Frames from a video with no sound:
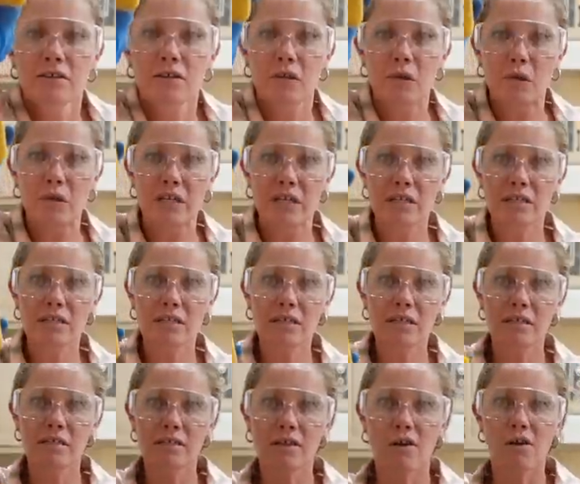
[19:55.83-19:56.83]
So this
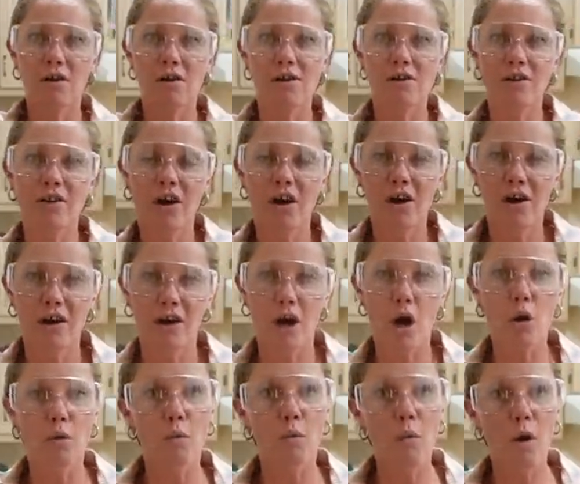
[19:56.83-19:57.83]
is called
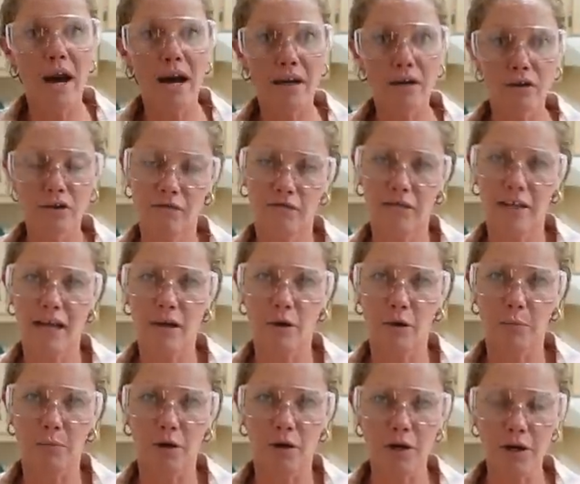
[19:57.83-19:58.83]
our
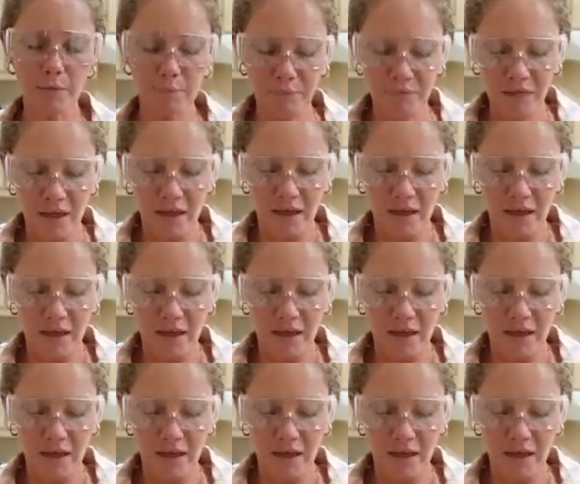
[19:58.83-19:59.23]
wildflower bar.